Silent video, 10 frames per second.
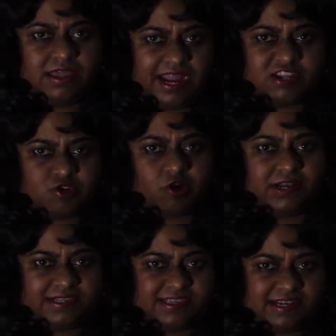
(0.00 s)
and
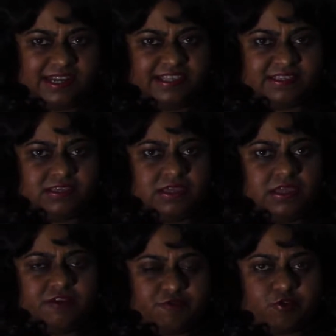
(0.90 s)
shortlist at least
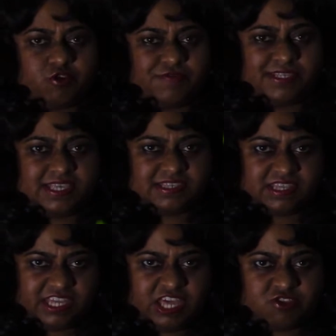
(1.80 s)
4 universities
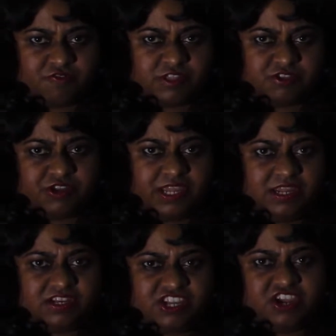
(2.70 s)
in each of the
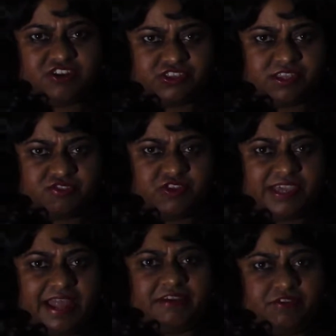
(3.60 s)
3 tiers, 3
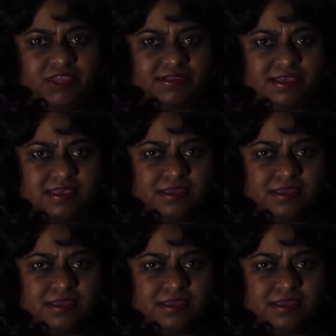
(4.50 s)
categories.